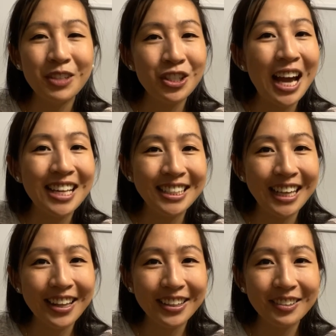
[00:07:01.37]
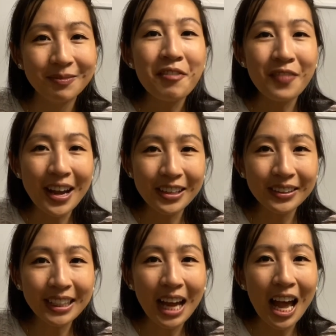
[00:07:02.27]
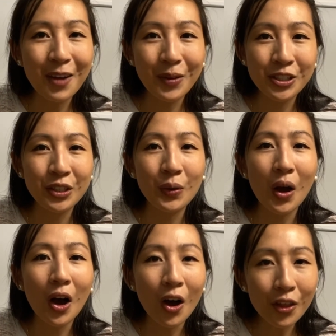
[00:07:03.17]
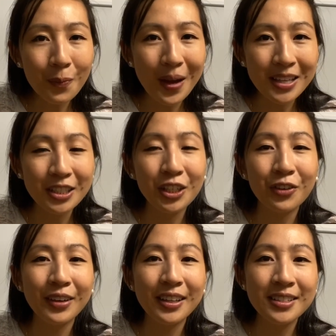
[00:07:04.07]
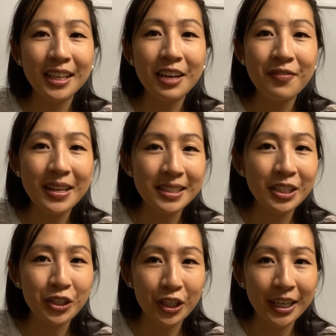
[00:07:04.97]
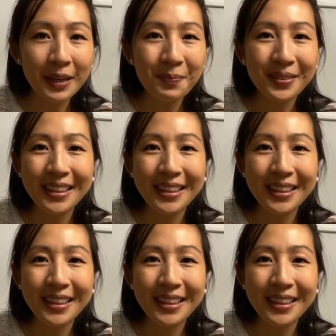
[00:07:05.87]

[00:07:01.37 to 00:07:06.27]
chat together. Finally, I wish you all the best in your real estate investing journey.